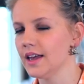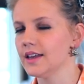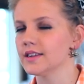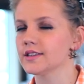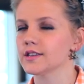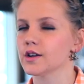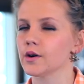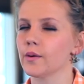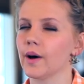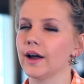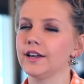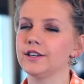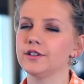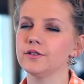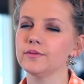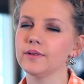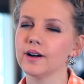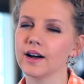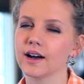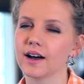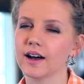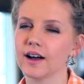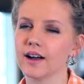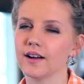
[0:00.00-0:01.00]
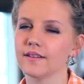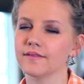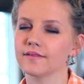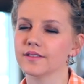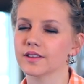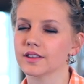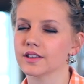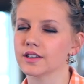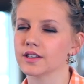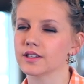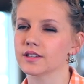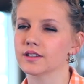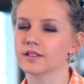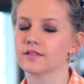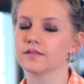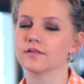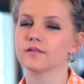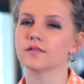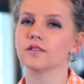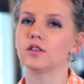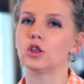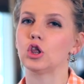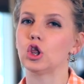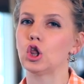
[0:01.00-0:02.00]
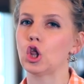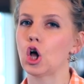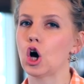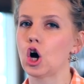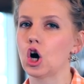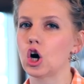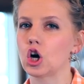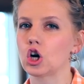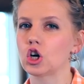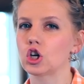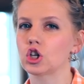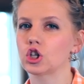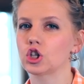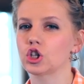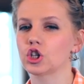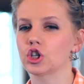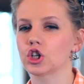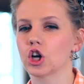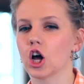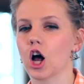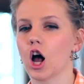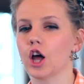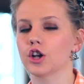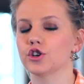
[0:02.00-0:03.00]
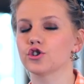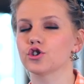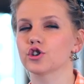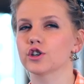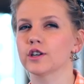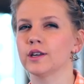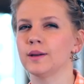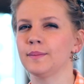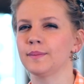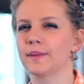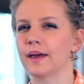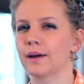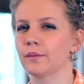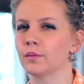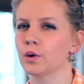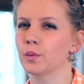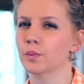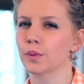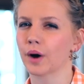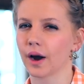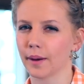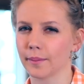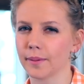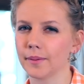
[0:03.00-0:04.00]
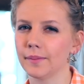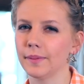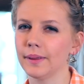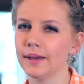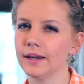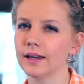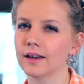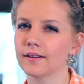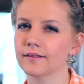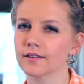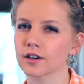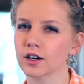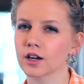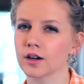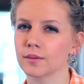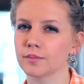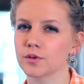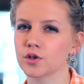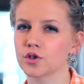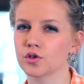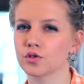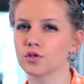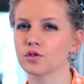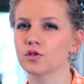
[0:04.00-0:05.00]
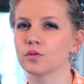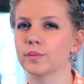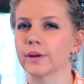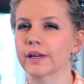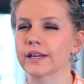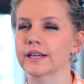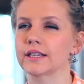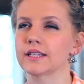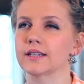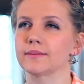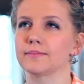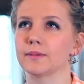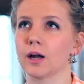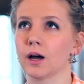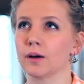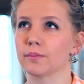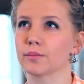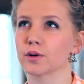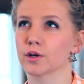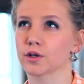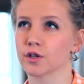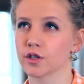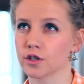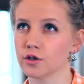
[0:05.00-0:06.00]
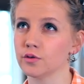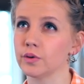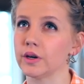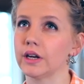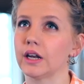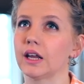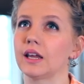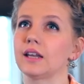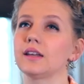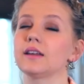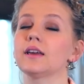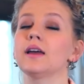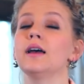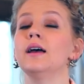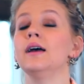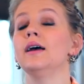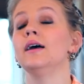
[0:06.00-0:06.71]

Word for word: So I do have this long shot dream that will probably never come true because I'm not pursuing it.